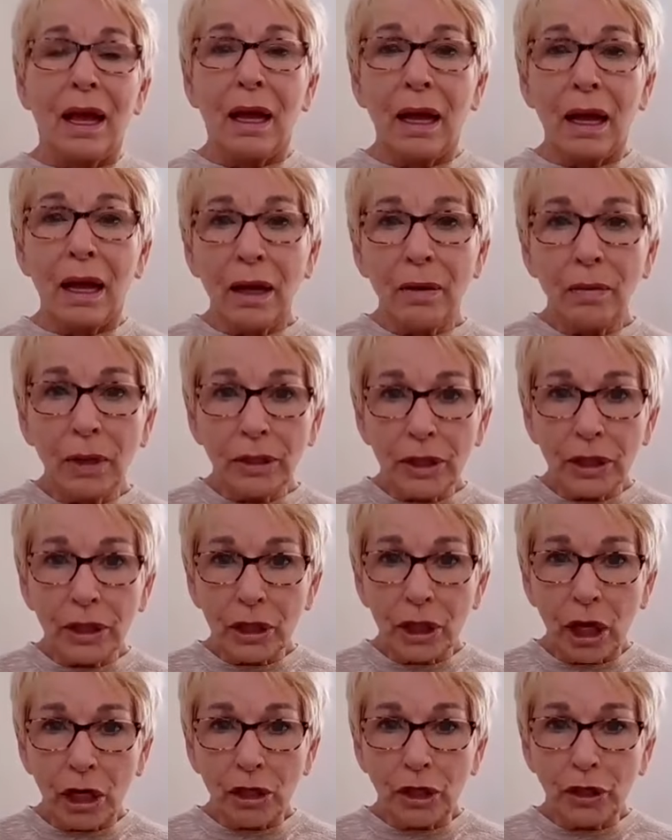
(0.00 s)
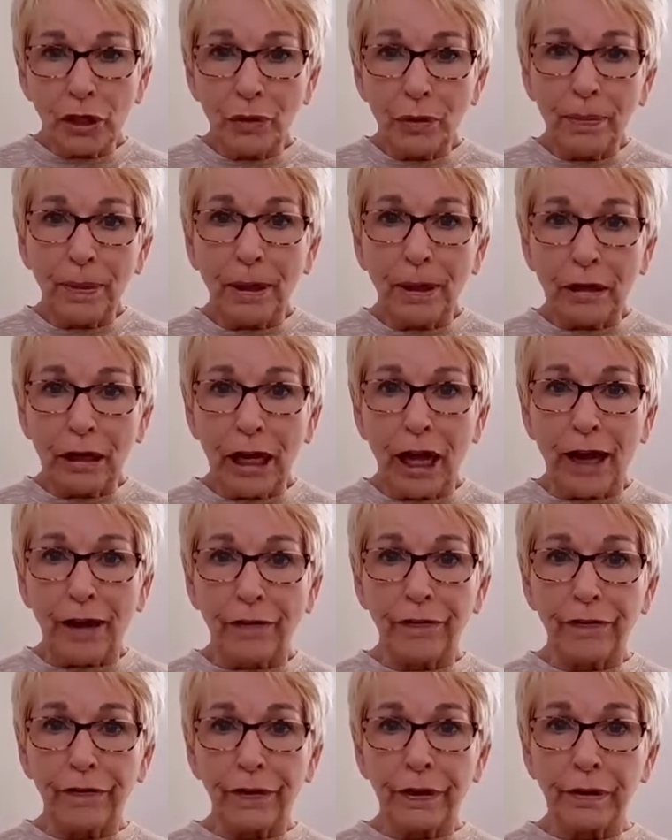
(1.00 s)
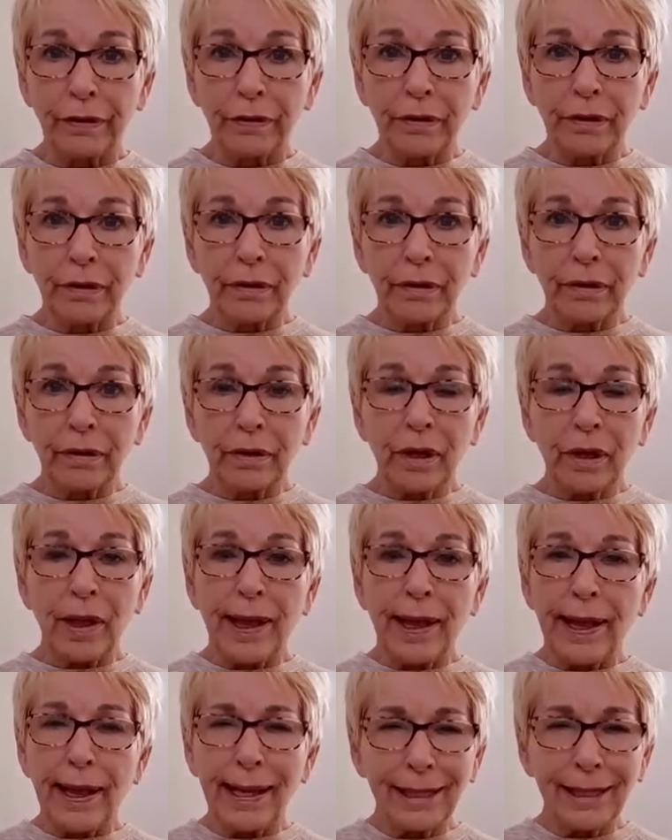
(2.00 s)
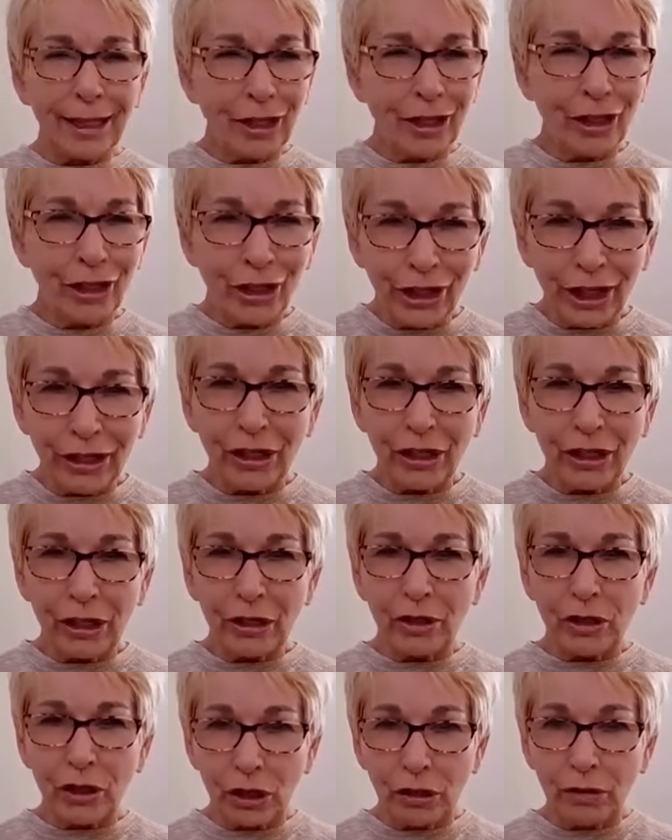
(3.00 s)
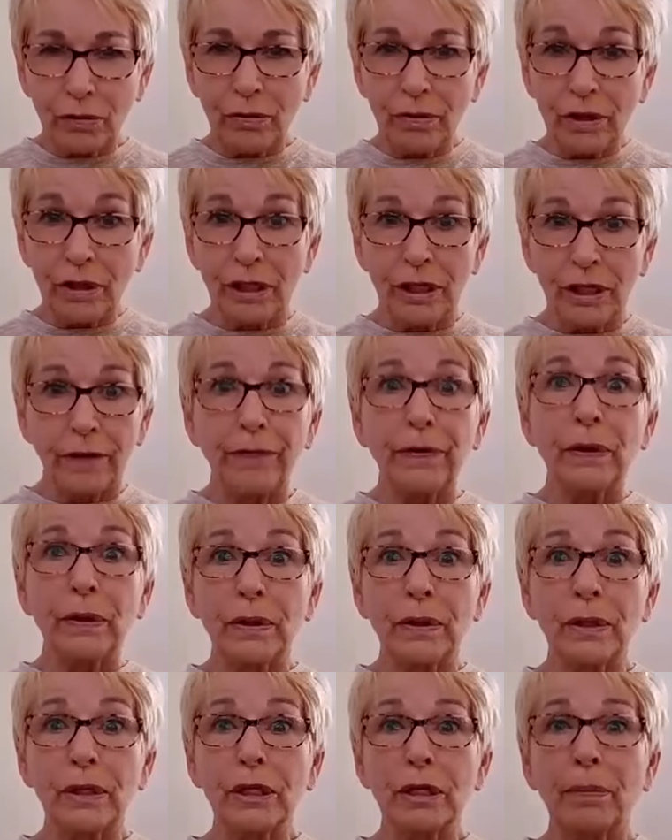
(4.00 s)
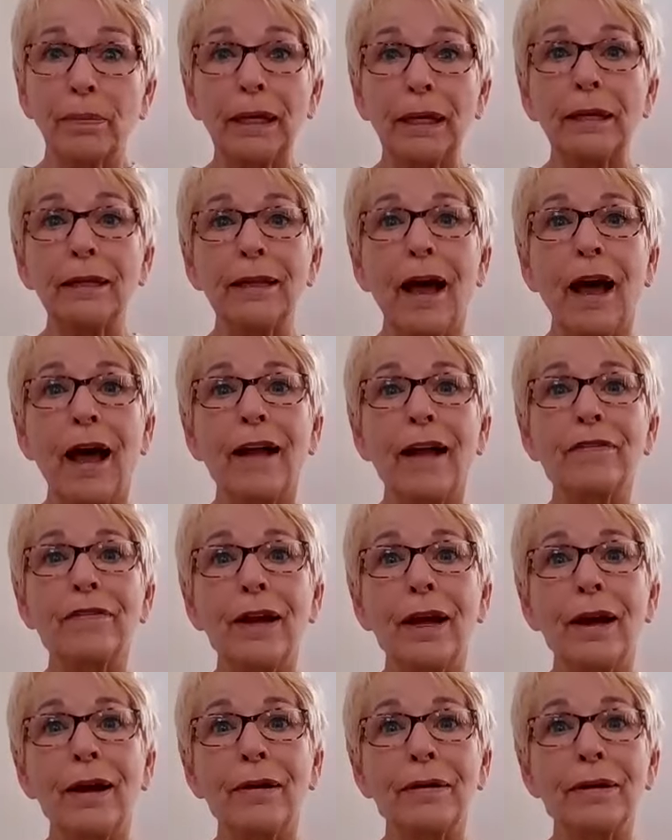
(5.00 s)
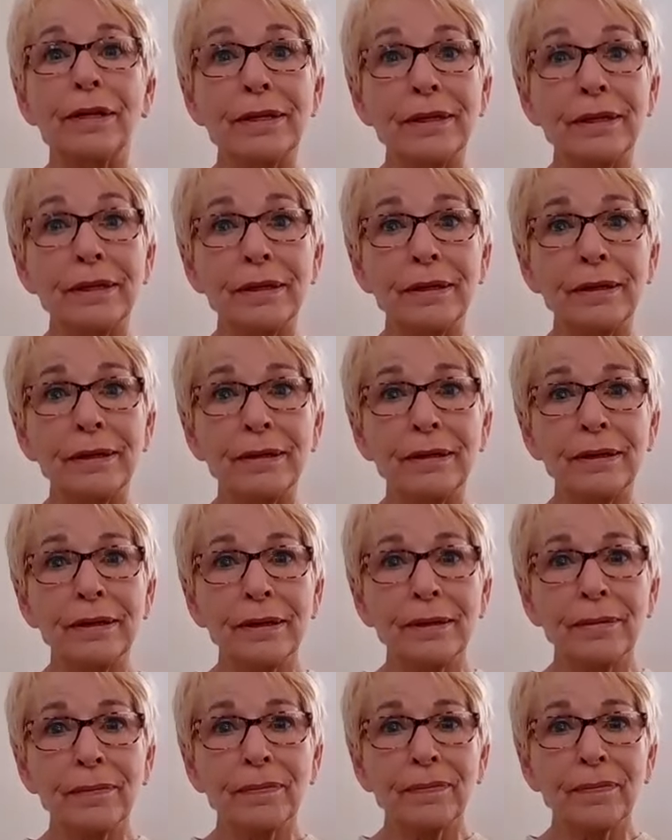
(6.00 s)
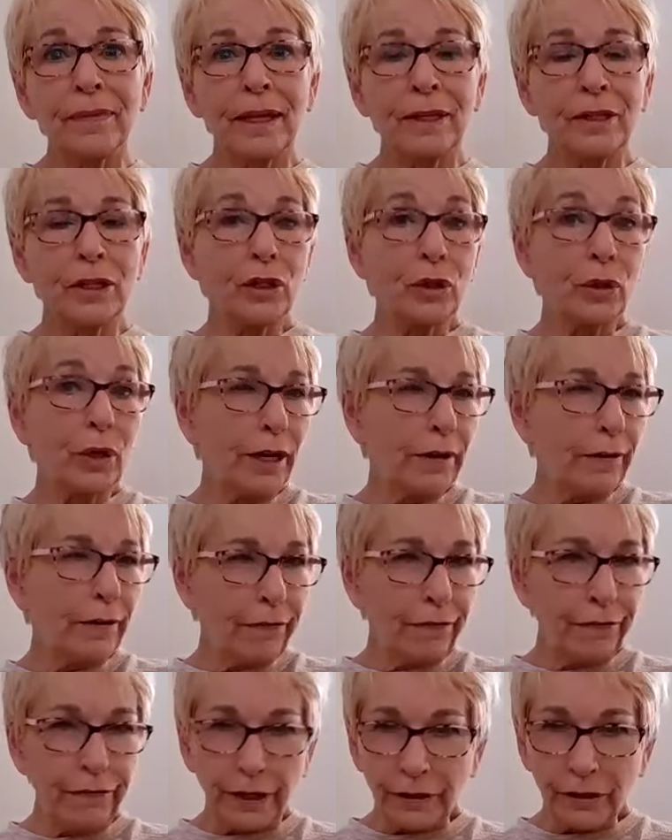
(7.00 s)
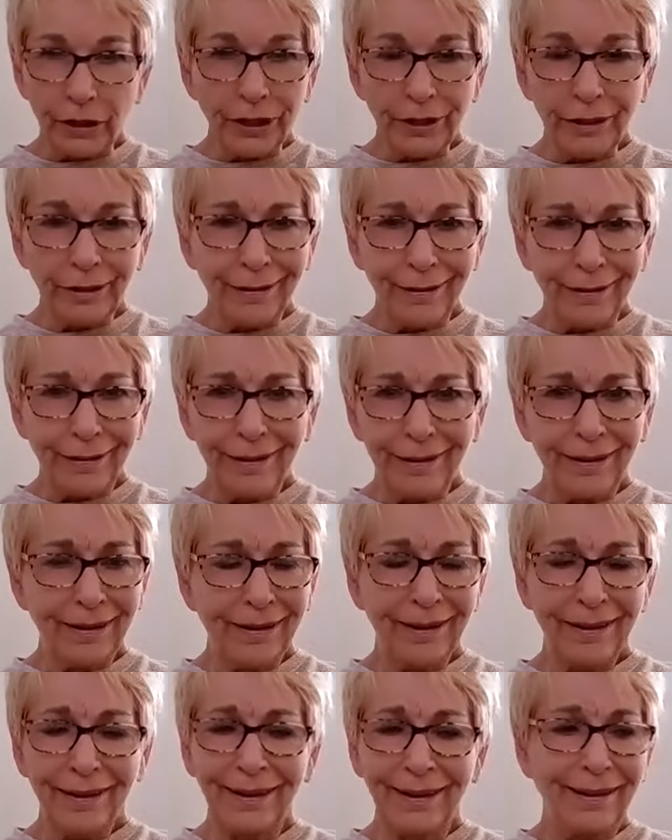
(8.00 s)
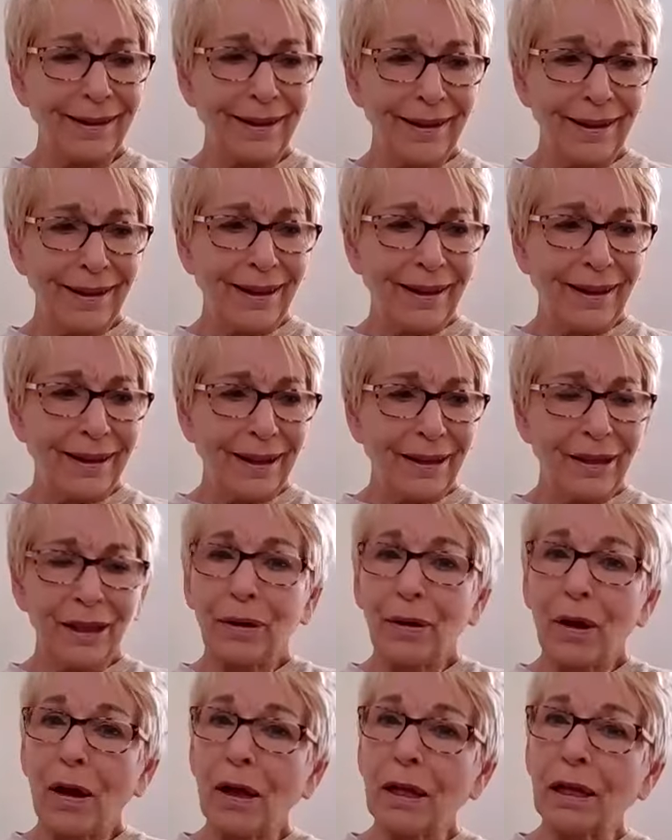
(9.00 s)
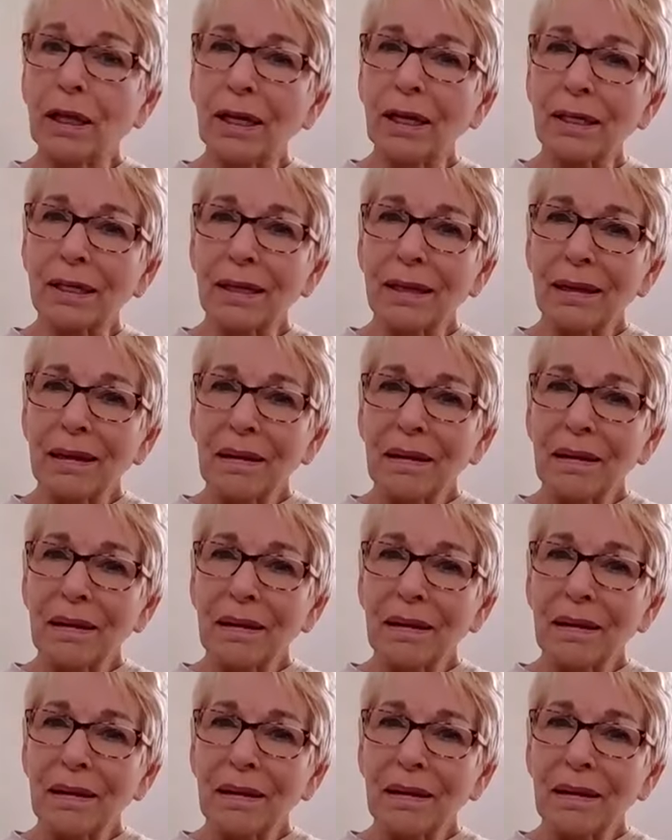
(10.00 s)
I want to talk to you about life. It's just too difficult to be alive now, isn't it? And to try to function. There are all these